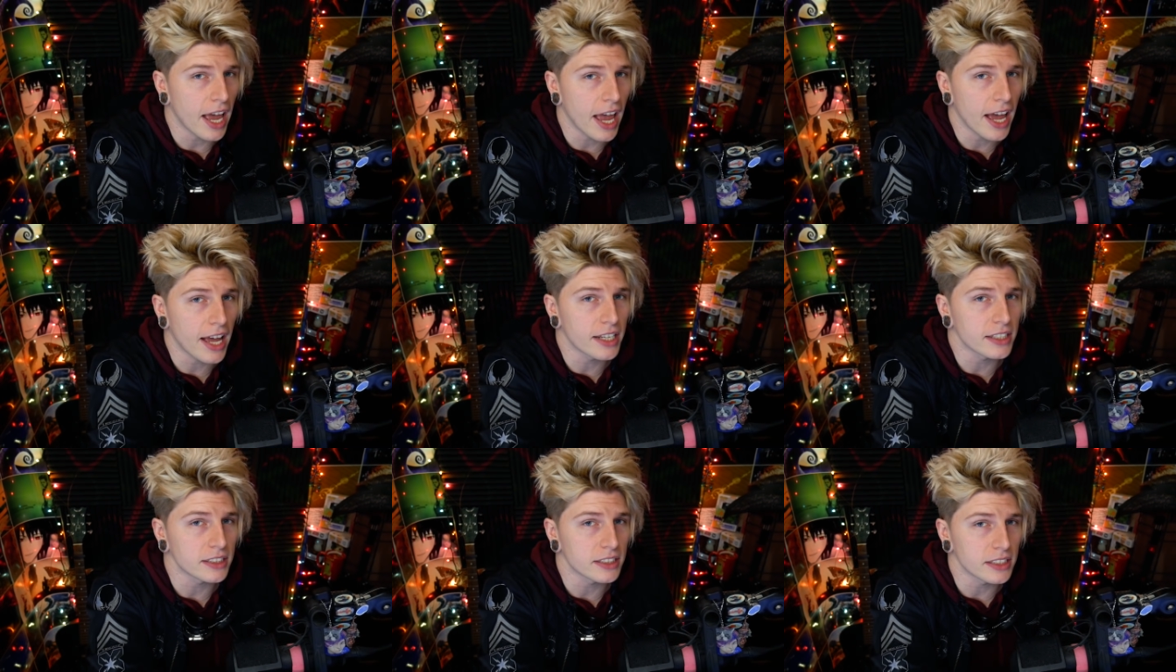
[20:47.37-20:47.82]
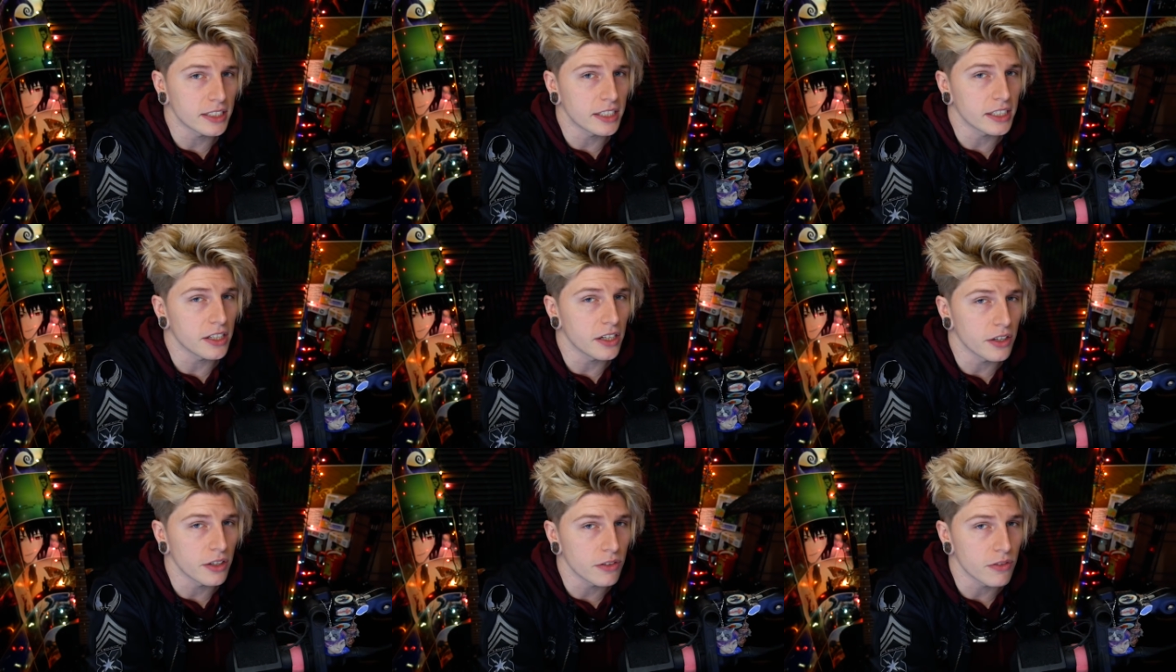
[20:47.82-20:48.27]
as
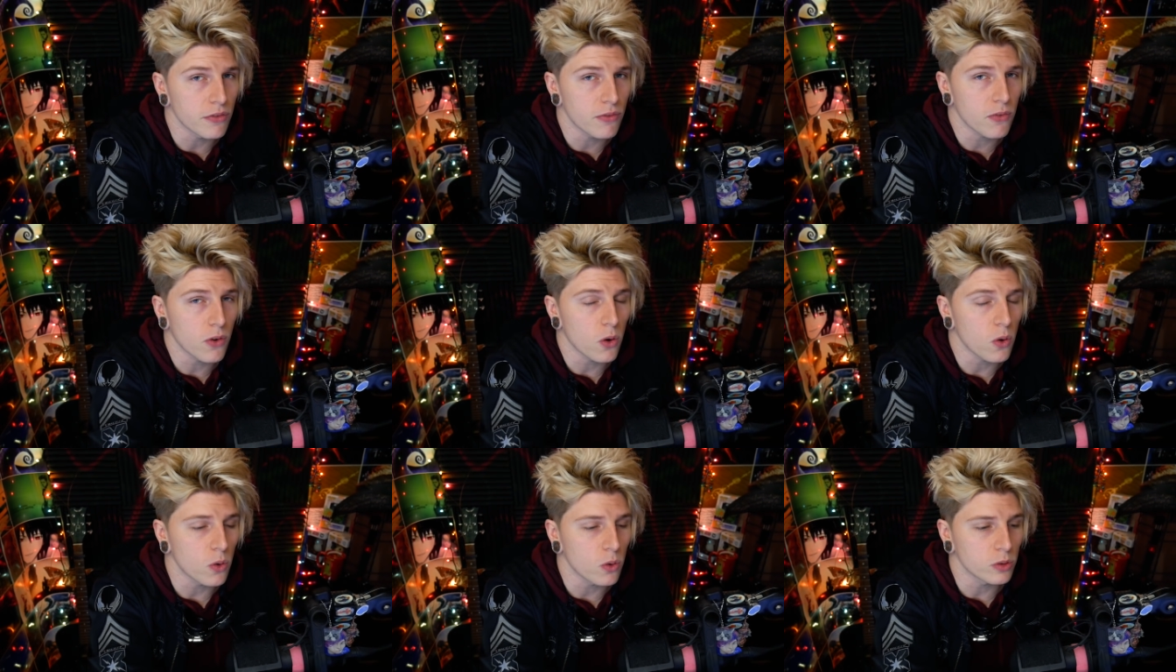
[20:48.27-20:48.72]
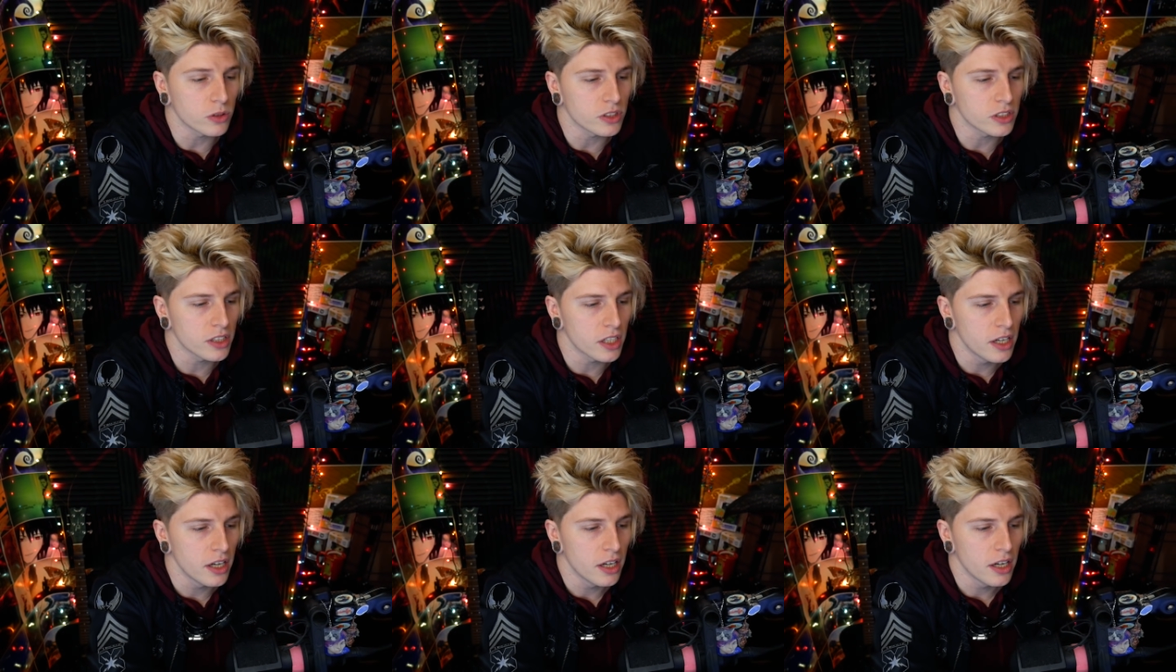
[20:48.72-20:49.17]
it
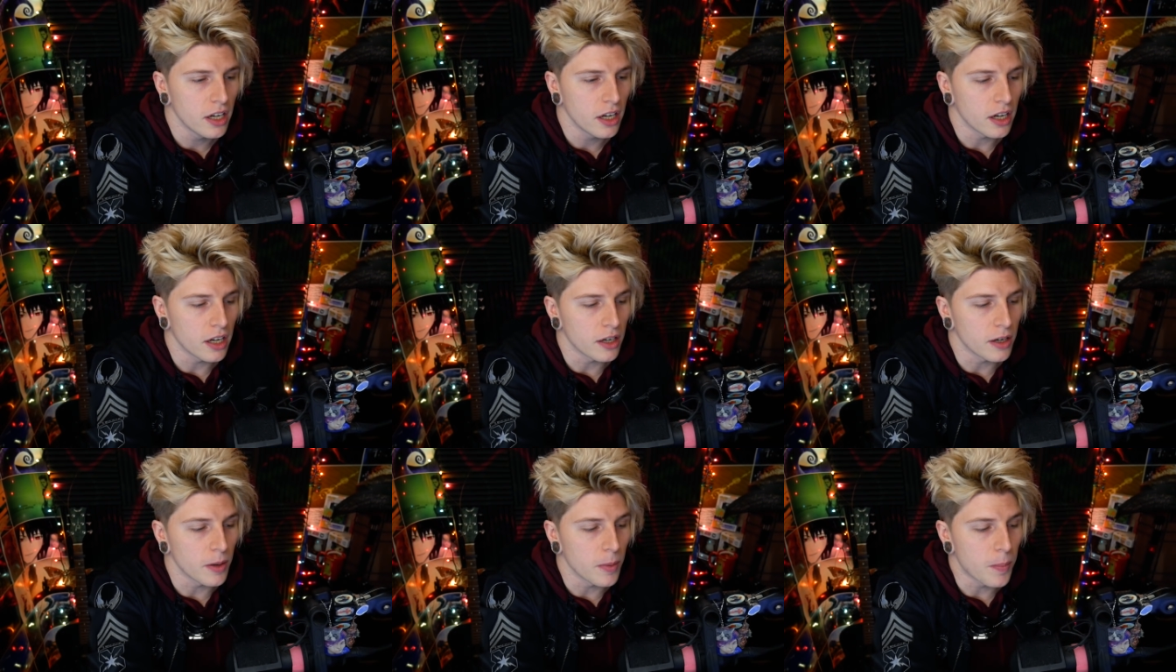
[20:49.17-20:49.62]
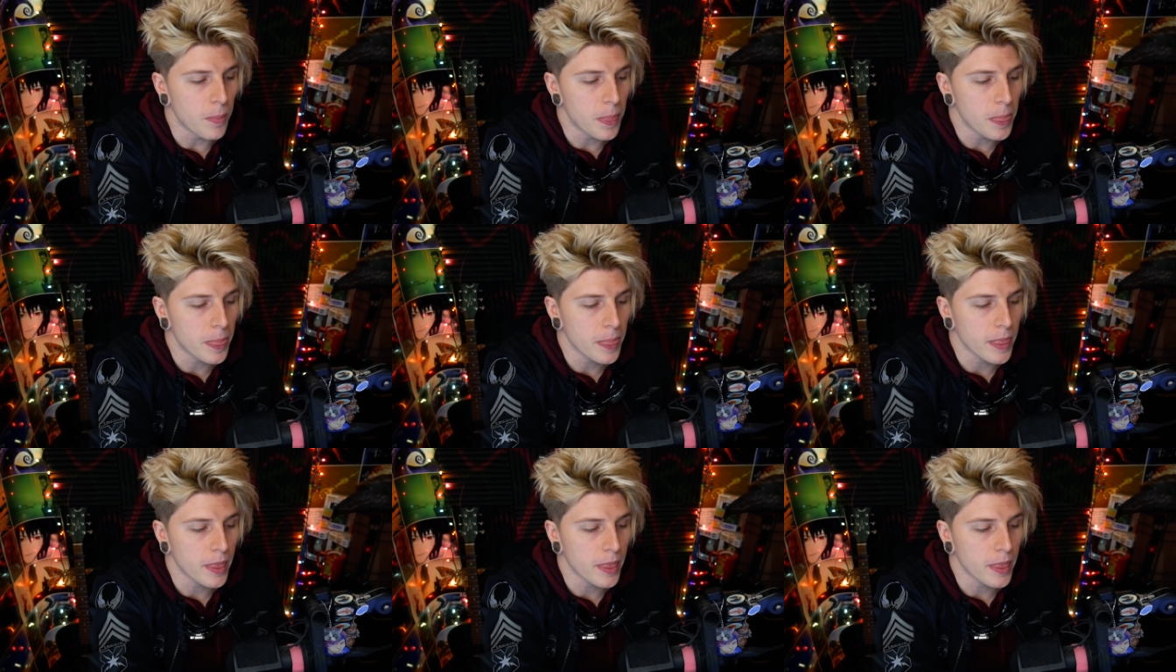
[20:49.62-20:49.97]
unfolds. Um,